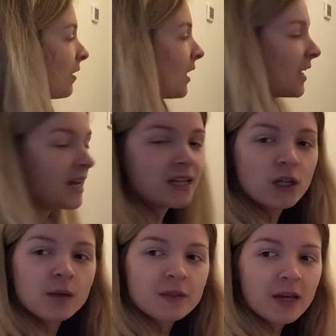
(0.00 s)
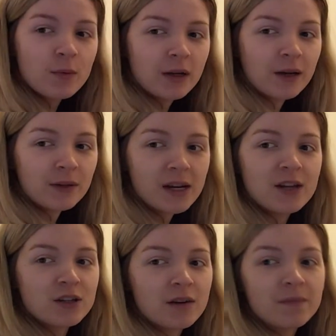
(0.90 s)
an 8 times table
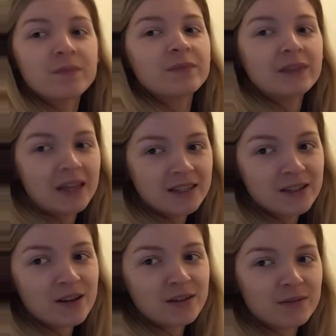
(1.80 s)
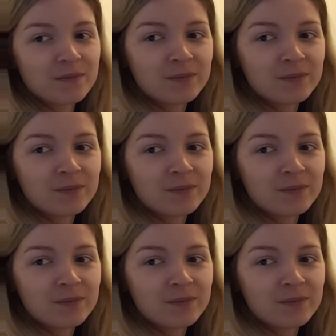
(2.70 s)
calculation? Yes, it does.